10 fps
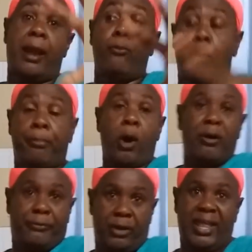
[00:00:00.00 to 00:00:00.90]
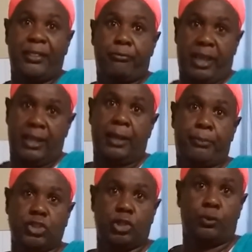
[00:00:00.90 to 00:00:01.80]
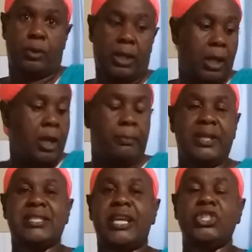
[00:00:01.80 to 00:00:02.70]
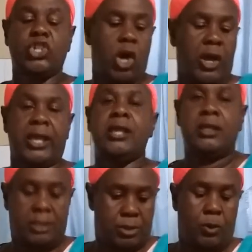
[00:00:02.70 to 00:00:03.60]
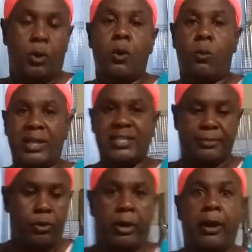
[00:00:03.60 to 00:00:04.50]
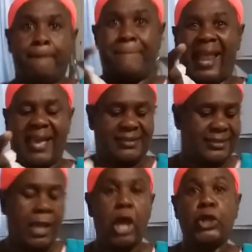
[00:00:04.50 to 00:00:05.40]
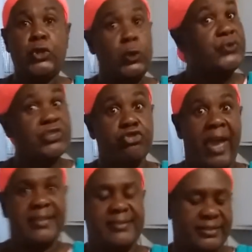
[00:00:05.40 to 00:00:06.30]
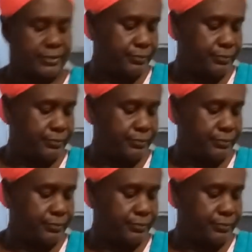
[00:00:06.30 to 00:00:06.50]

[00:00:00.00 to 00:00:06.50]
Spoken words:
they are more powerful than the regular pressure cooker. Please enjoy. So once more, bless, no stress.